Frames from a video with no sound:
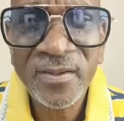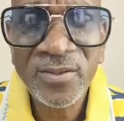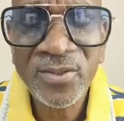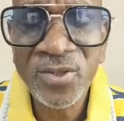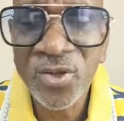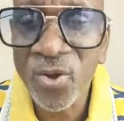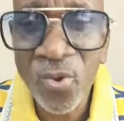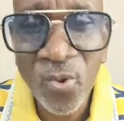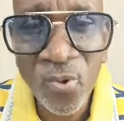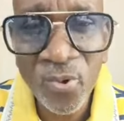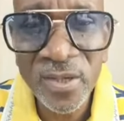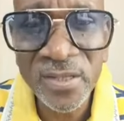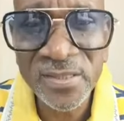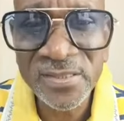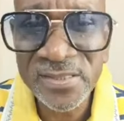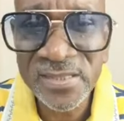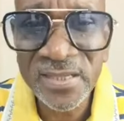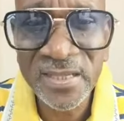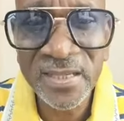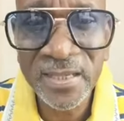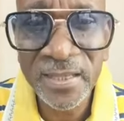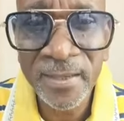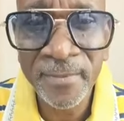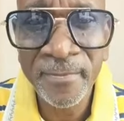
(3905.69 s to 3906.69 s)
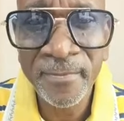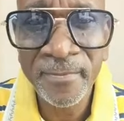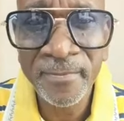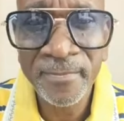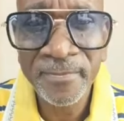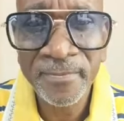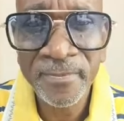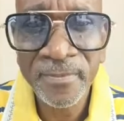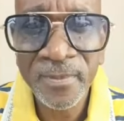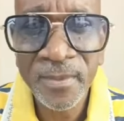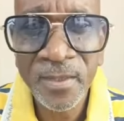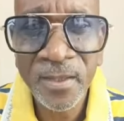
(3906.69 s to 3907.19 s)
you're only seeing him
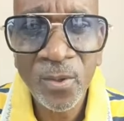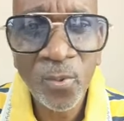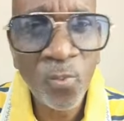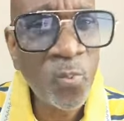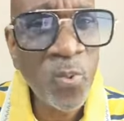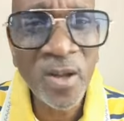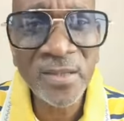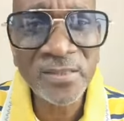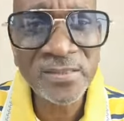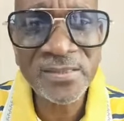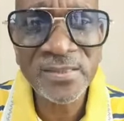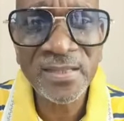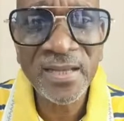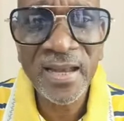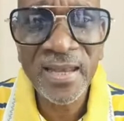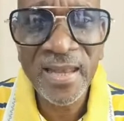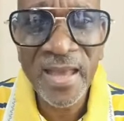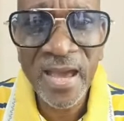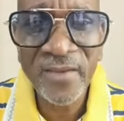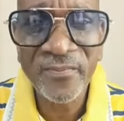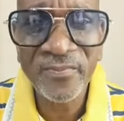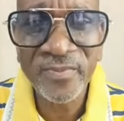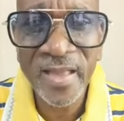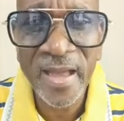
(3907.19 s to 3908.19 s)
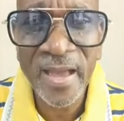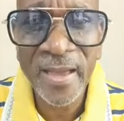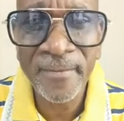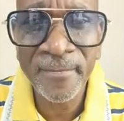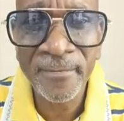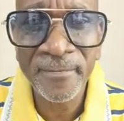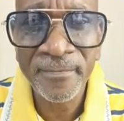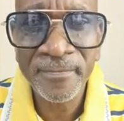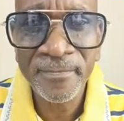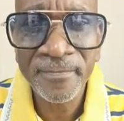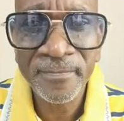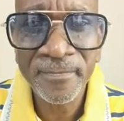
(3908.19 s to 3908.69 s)
once in a lifetime,
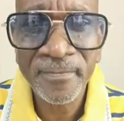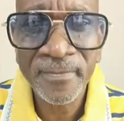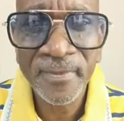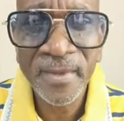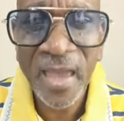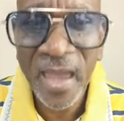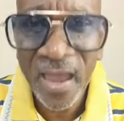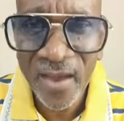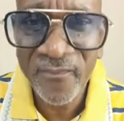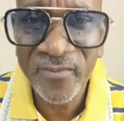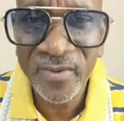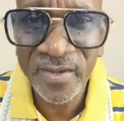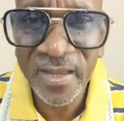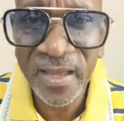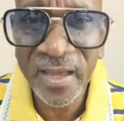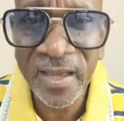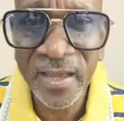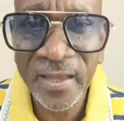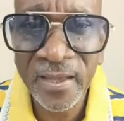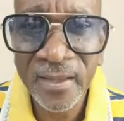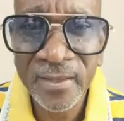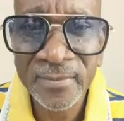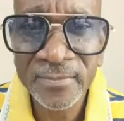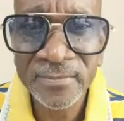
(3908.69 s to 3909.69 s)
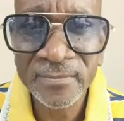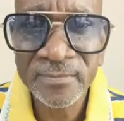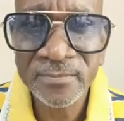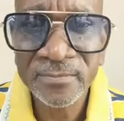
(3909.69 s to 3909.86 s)
every day.